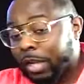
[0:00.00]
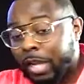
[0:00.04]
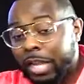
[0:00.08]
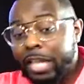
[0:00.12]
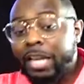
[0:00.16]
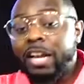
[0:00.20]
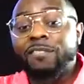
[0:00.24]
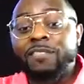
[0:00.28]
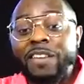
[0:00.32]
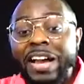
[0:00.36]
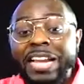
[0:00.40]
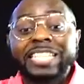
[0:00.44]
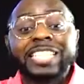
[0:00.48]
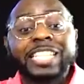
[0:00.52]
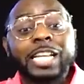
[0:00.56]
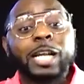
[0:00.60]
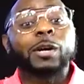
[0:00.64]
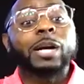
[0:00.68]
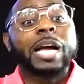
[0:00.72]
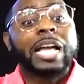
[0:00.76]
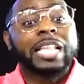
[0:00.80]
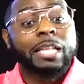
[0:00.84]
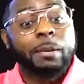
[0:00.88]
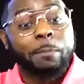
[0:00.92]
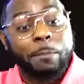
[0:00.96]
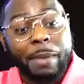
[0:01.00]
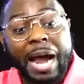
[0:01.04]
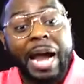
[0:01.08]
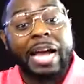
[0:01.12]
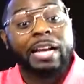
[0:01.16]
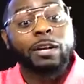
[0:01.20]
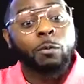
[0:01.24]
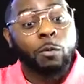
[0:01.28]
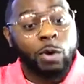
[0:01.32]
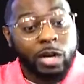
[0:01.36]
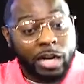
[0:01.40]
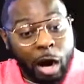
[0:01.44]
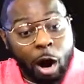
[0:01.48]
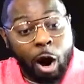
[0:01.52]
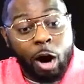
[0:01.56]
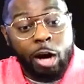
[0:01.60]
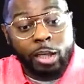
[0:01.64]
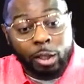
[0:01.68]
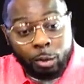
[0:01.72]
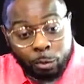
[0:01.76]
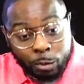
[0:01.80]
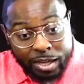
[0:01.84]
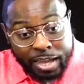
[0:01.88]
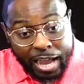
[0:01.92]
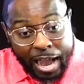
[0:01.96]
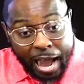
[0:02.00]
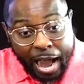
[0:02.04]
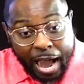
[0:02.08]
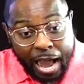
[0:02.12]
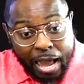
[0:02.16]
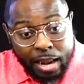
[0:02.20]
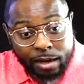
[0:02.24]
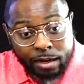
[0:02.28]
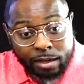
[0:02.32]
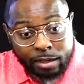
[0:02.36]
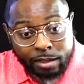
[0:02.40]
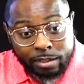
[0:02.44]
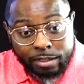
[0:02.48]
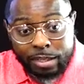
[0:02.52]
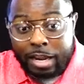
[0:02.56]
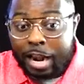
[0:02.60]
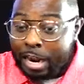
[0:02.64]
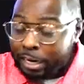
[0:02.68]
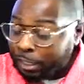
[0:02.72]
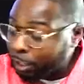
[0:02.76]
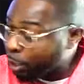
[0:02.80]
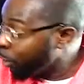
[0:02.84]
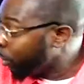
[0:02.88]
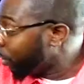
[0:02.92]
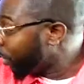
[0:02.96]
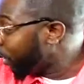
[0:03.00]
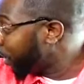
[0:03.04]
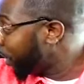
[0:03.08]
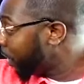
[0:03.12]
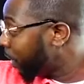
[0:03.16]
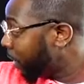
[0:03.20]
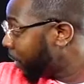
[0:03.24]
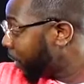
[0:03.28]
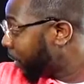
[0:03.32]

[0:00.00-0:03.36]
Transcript: and if I still got the mind to want to argue with God, then I do it.